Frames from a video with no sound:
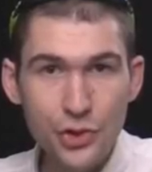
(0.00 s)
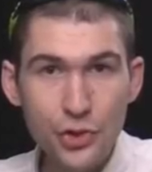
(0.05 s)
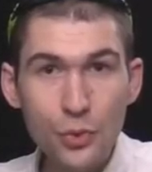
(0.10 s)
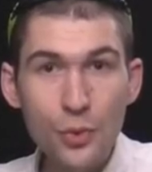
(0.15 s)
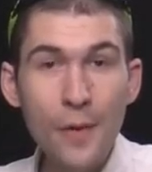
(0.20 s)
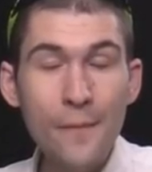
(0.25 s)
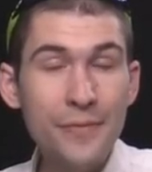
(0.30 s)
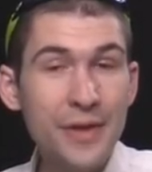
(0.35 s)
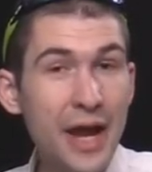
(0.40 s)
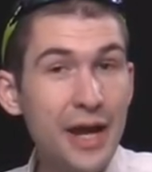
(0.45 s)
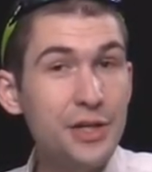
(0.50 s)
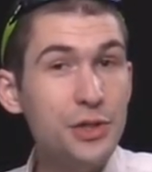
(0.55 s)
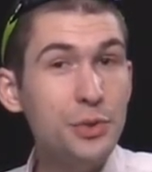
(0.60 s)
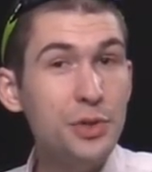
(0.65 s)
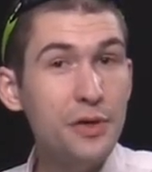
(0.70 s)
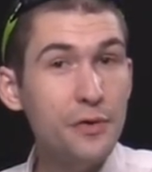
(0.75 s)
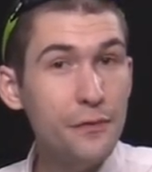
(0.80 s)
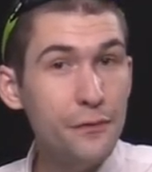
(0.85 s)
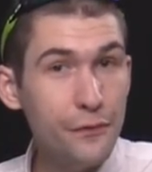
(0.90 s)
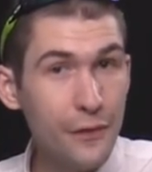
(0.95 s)
new, and you
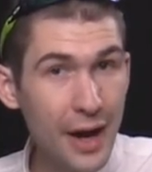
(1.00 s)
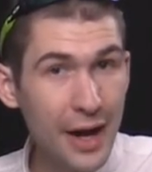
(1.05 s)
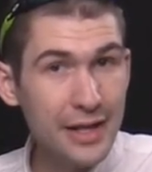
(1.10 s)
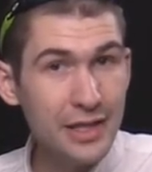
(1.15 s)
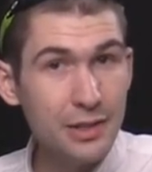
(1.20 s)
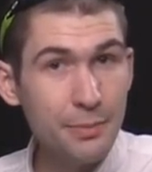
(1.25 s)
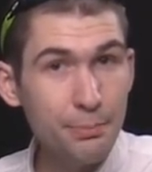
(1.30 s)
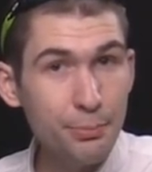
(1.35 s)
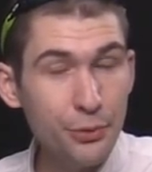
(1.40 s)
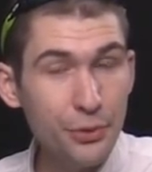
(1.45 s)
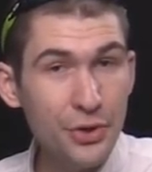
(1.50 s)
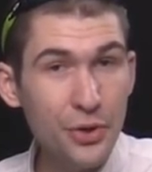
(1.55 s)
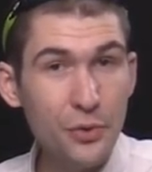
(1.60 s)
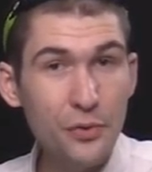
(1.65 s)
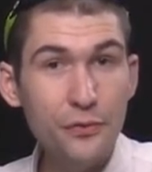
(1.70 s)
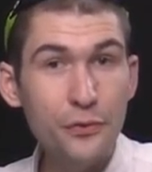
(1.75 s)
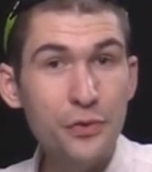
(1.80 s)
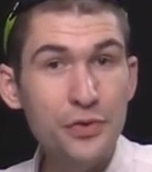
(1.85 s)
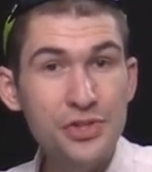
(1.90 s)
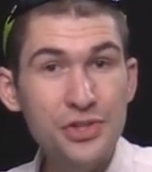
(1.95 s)
can find them
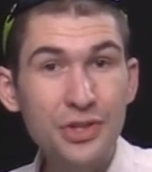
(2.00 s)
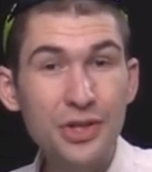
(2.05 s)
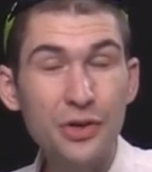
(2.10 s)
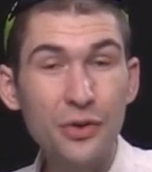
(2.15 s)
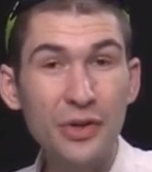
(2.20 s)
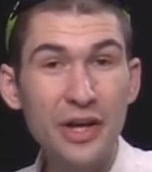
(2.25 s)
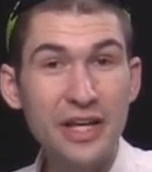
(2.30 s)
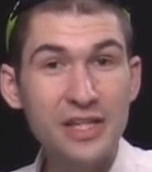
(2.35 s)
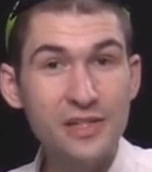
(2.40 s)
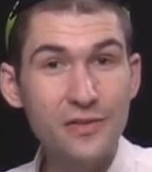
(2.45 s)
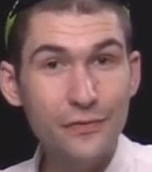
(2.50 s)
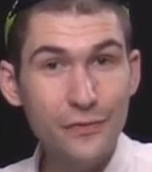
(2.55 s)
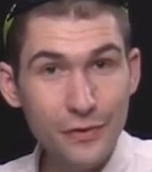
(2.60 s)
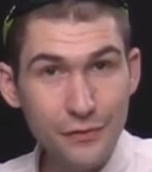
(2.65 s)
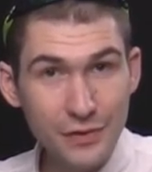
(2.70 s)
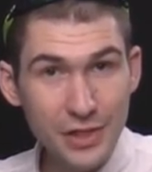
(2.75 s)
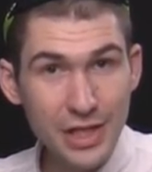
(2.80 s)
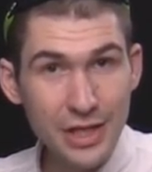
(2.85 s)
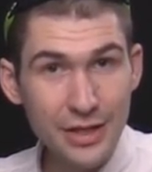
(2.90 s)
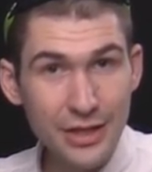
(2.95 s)
pre-owned for as little as
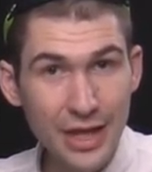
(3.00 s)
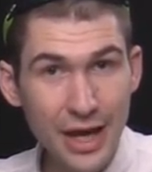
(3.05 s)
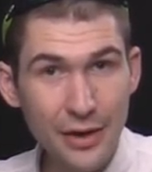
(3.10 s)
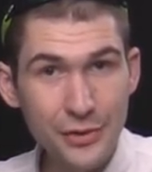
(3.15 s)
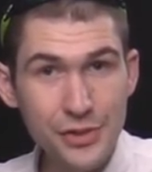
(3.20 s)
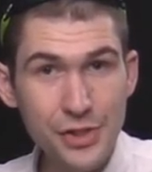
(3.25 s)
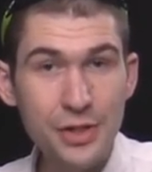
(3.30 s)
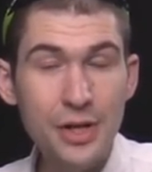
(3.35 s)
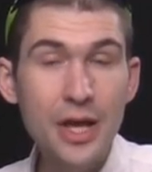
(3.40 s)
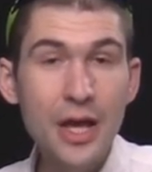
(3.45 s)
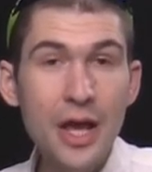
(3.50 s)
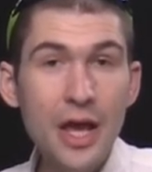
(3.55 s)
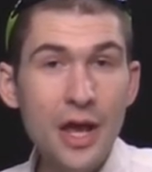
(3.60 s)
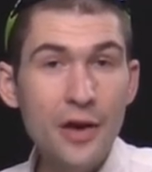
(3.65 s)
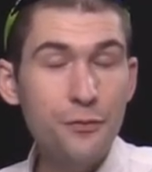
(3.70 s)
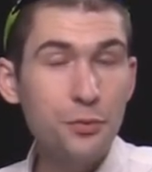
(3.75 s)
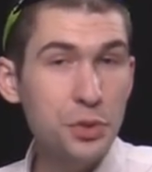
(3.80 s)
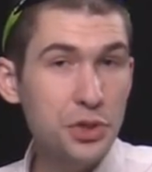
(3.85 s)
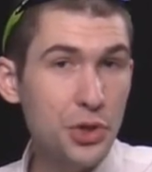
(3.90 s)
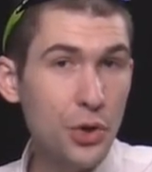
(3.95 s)
$15,000
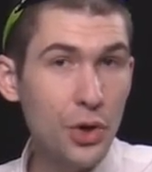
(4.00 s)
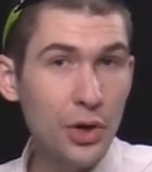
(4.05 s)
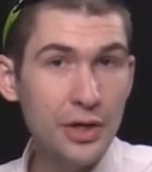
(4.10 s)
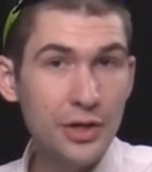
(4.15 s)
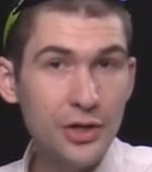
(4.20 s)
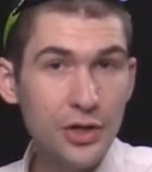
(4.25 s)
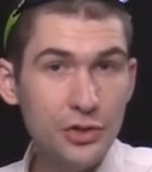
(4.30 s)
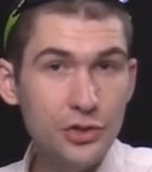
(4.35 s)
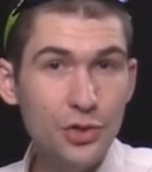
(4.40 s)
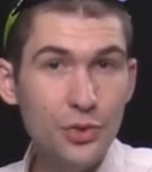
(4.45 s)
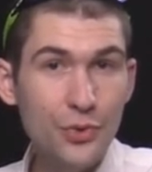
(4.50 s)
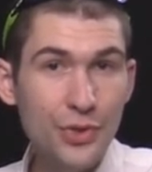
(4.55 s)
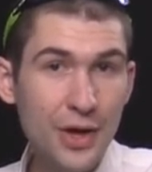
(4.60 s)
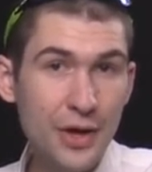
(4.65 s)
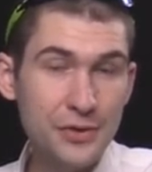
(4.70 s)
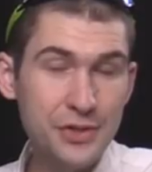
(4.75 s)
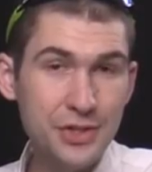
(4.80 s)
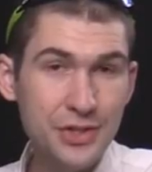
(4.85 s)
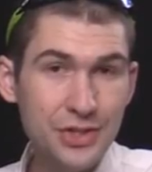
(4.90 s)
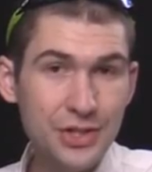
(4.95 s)
if we're talking a
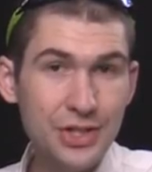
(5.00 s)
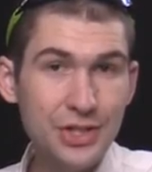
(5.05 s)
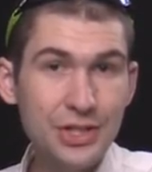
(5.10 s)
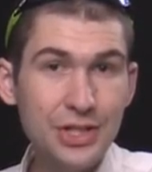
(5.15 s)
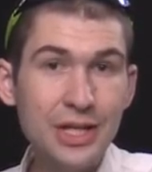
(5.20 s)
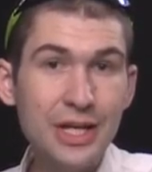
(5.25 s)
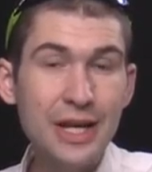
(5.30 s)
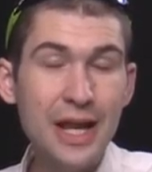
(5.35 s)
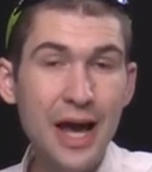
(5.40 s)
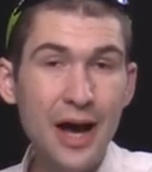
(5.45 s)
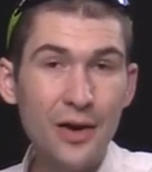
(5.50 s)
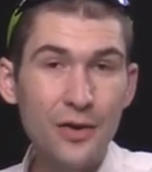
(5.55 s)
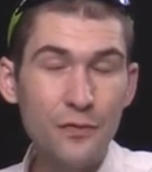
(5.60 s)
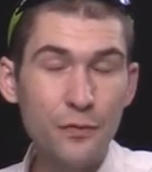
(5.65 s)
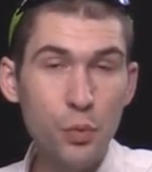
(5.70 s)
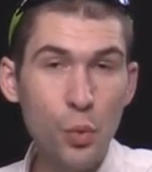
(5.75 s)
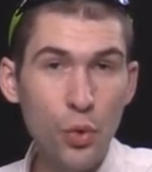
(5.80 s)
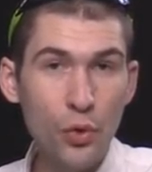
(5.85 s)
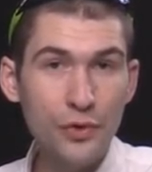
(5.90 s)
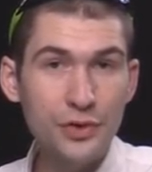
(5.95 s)
2016 out
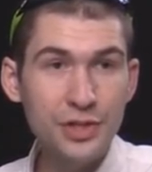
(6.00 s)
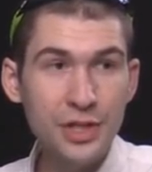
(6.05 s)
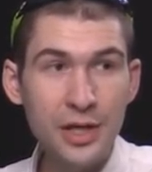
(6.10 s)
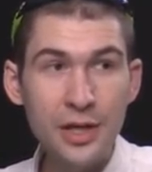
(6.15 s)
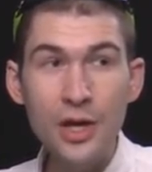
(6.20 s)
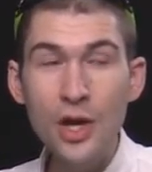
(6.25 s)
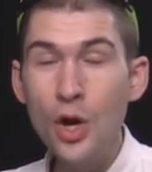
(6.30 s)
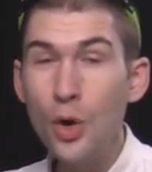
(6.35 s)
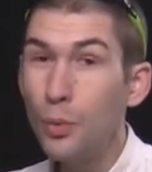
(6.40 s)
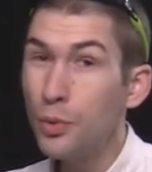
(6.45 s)
of warranty,